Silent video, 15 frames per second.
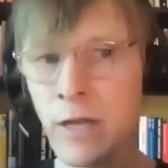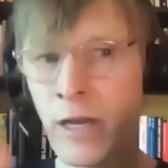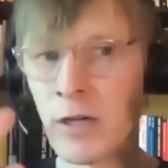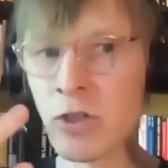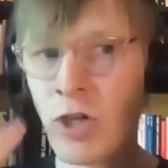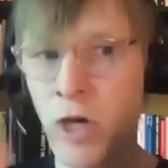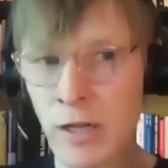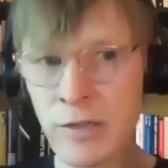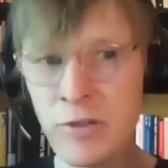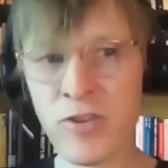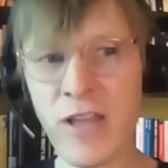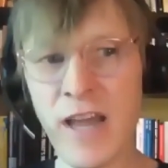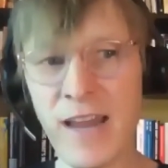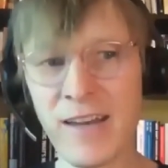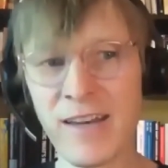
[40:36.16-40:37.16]
acknowledge
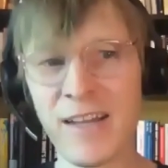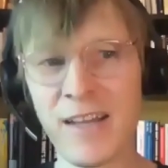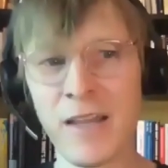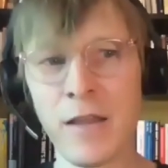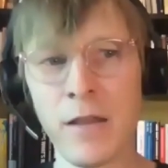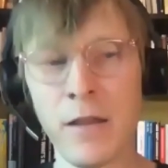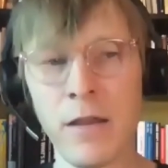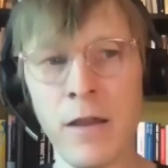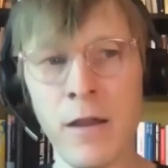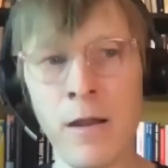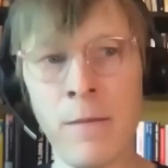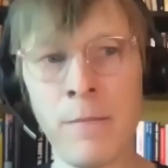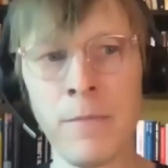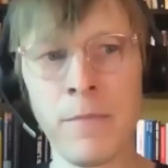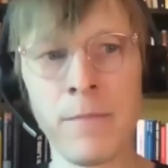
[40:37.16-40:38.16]
that.
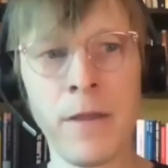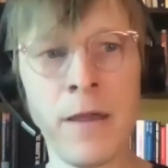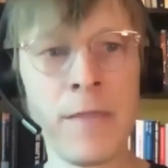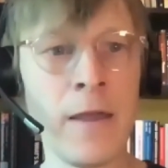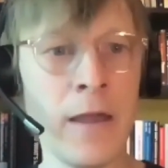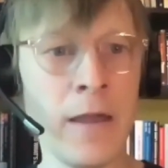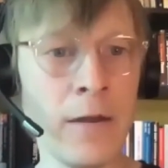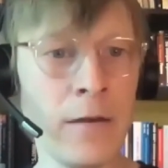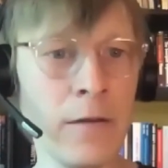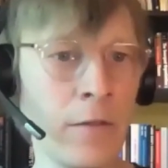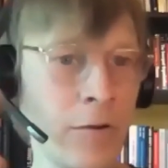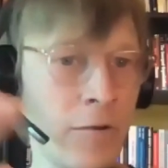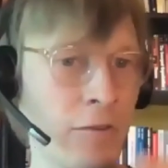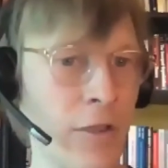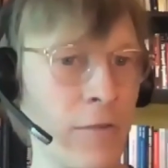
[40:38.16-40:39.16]
And then
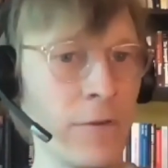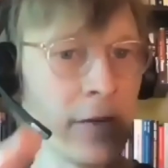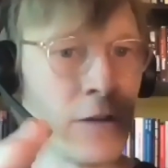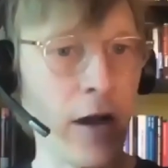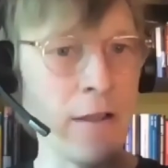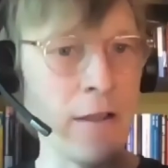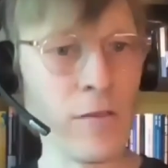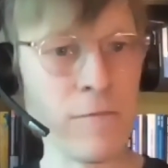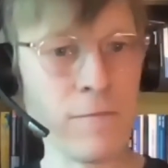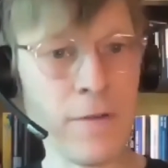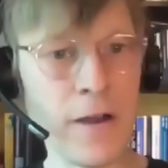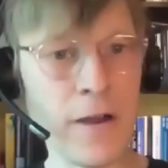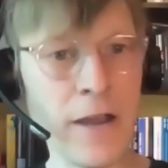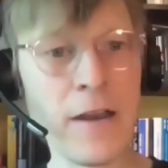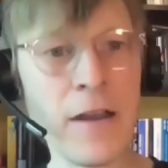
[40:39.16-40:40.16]
there's different kinds of
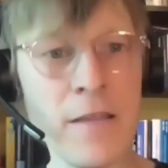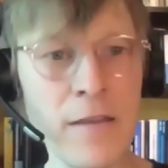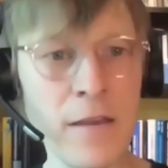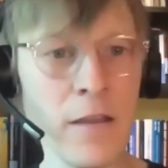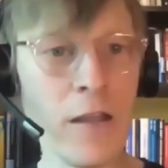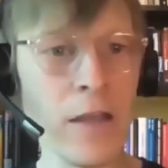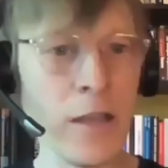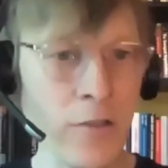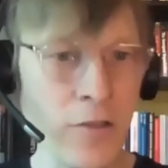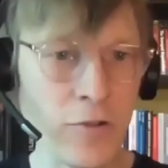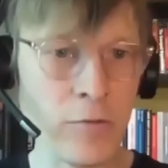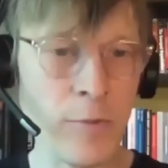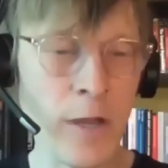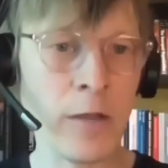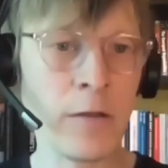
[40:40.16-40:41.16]
financing
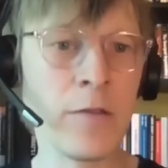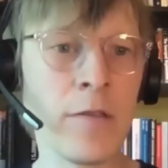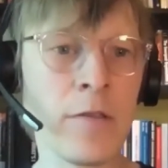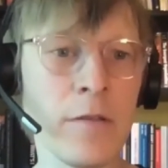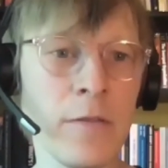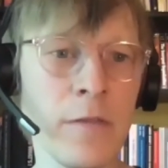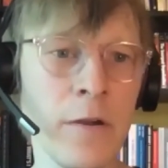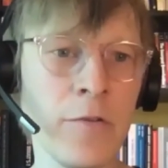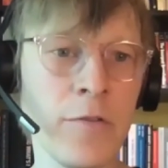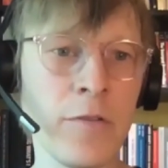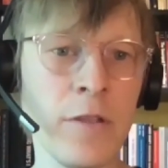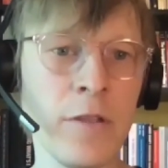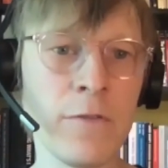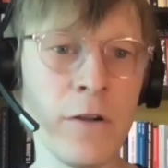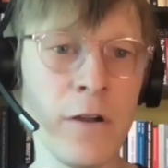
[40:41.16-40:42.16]
instruments. There's
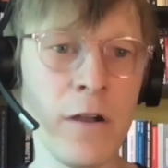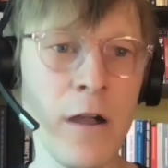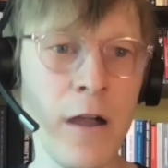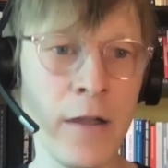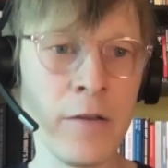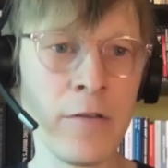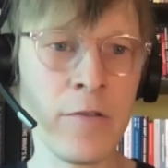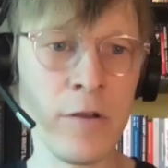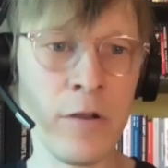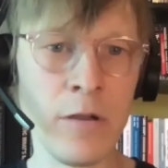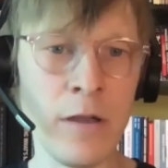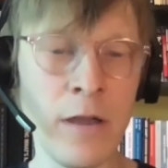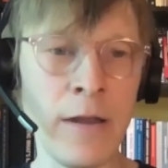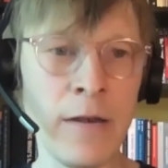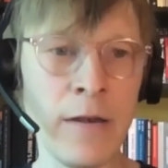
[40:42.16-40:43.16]
different kinds,
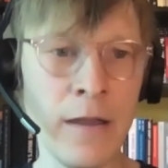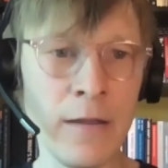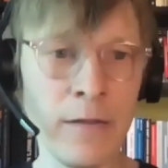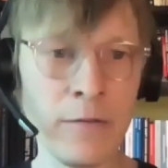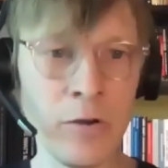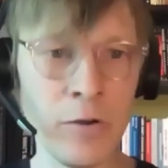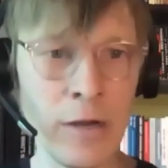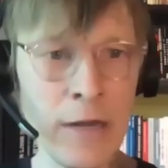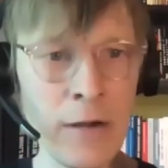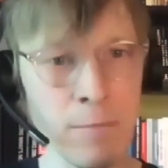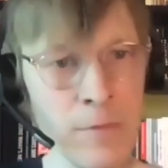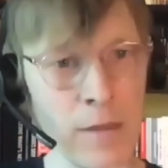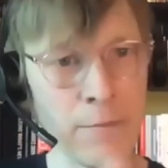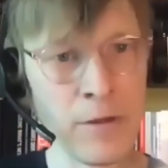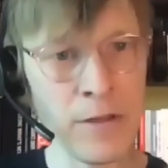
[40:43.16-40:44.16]
and
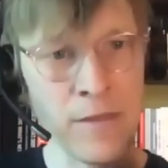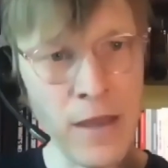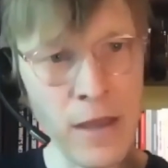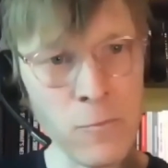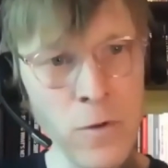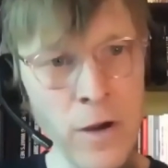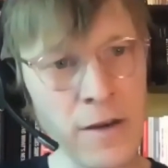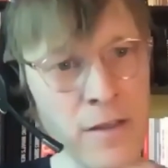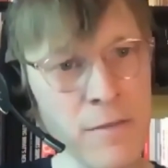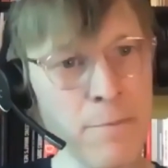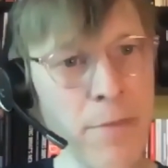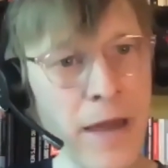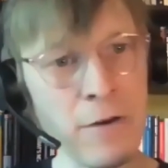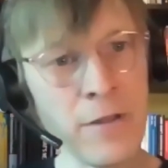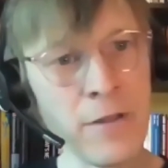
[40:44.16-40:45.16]
I'm not saying one is
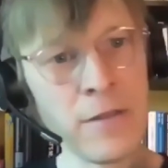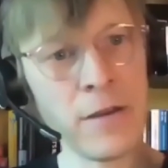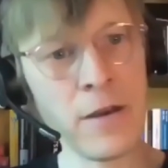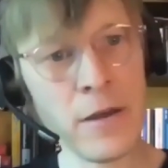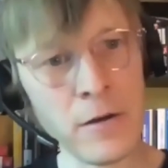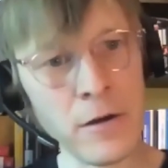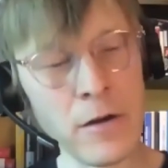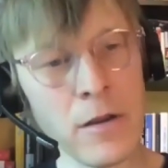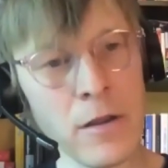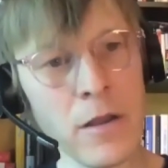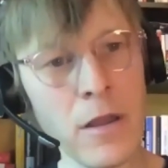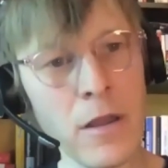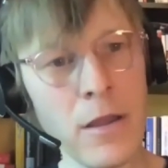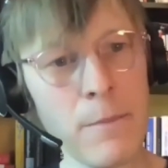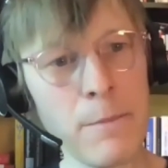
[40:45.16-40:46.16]
better than the other,
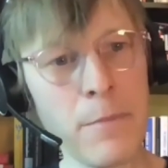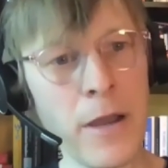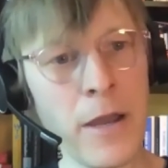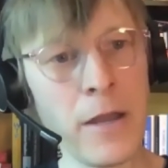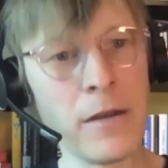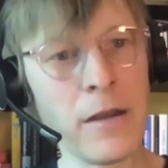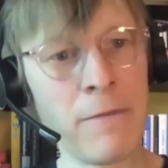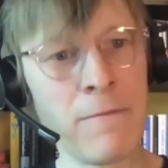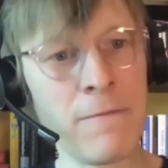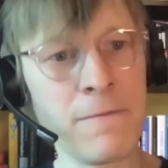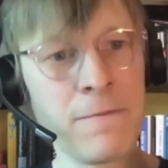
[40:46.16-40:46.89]
but I